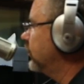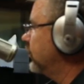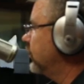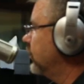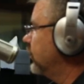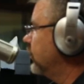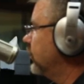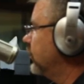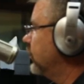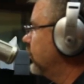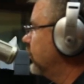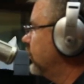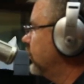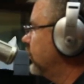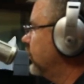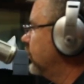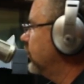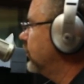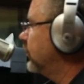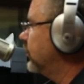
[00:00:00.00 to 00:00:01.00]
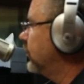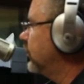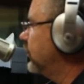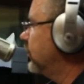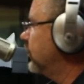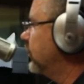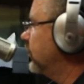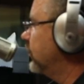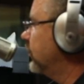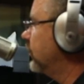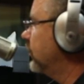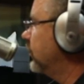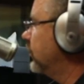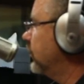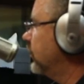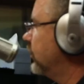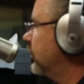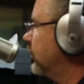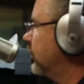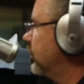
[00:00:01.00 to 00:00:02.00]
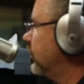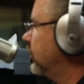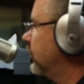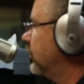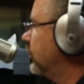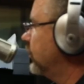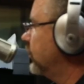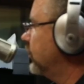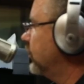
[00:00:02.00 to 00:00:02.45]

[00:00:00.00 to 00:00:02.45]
(not speaking)